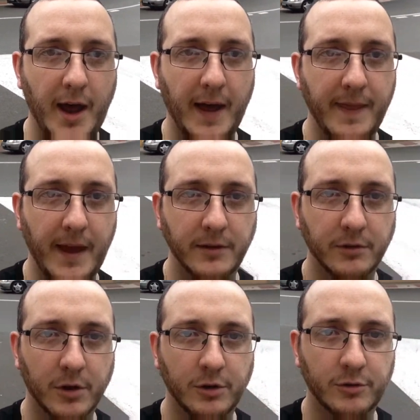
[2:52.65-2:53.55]
And
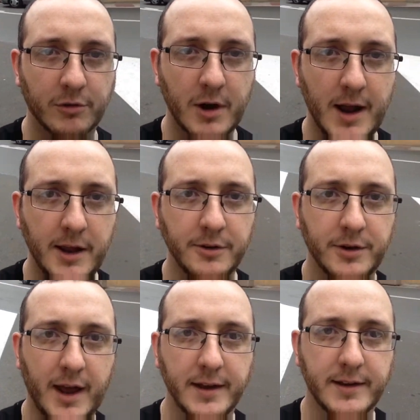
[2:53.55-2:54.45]
then goes
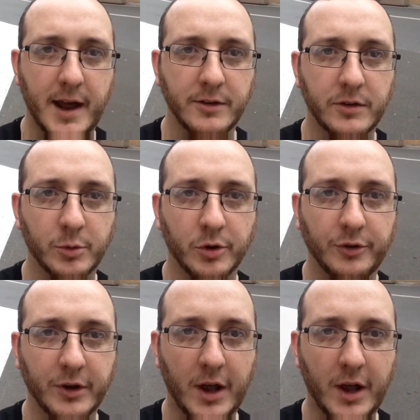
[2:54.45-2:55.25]
round and down towards